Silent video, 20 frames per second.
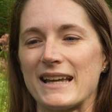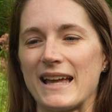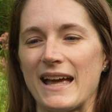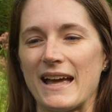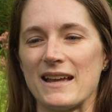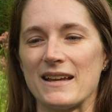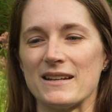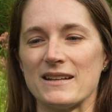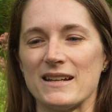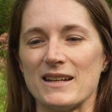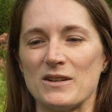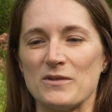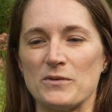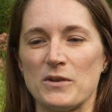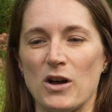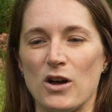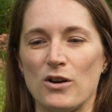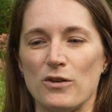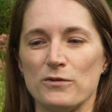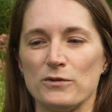can
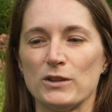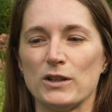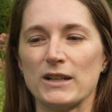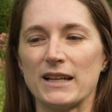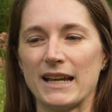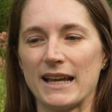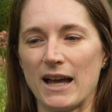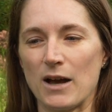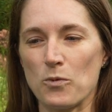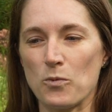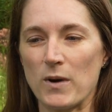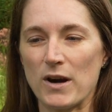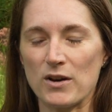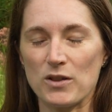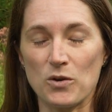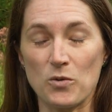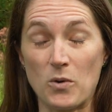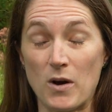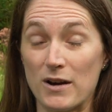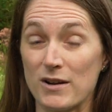involve looking at where
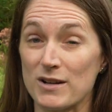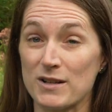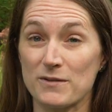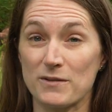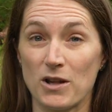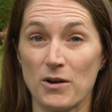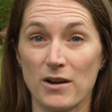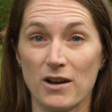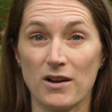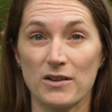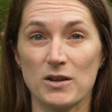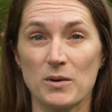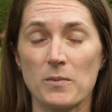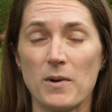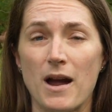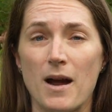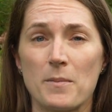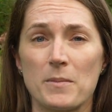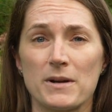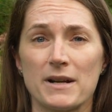the water's flowing on their
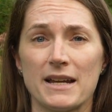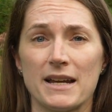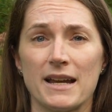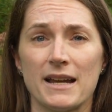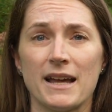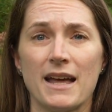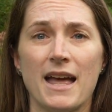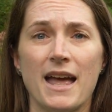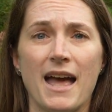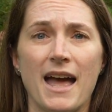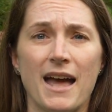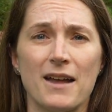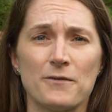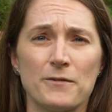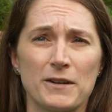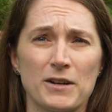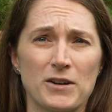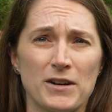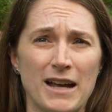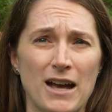property and
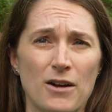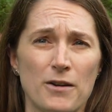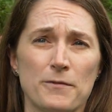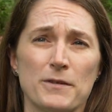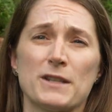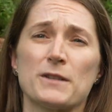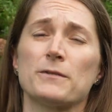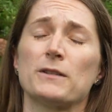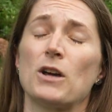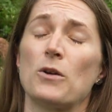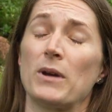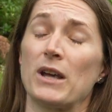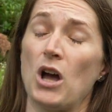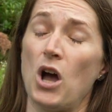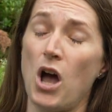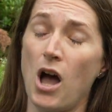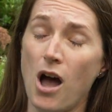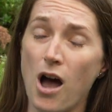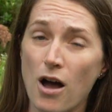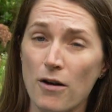figuring out if it's flowing
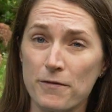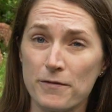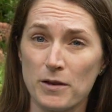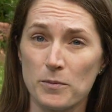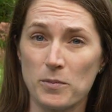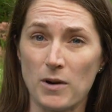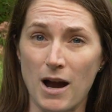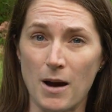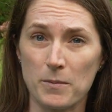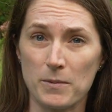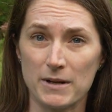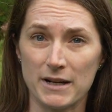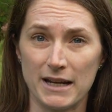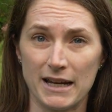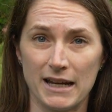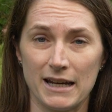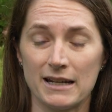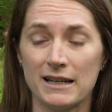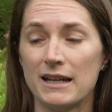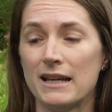off the
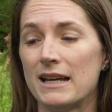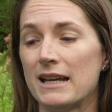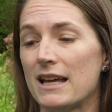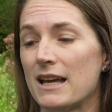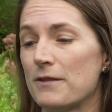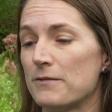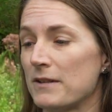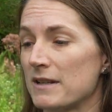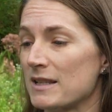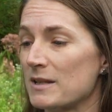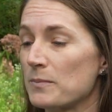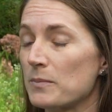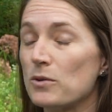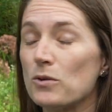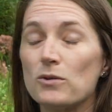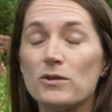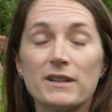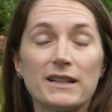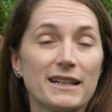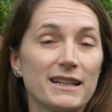property, if it's
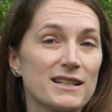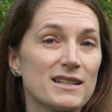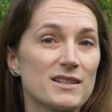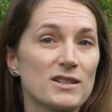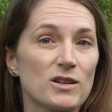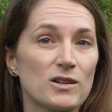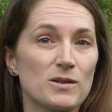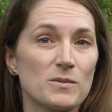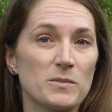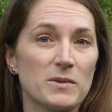pooling in certain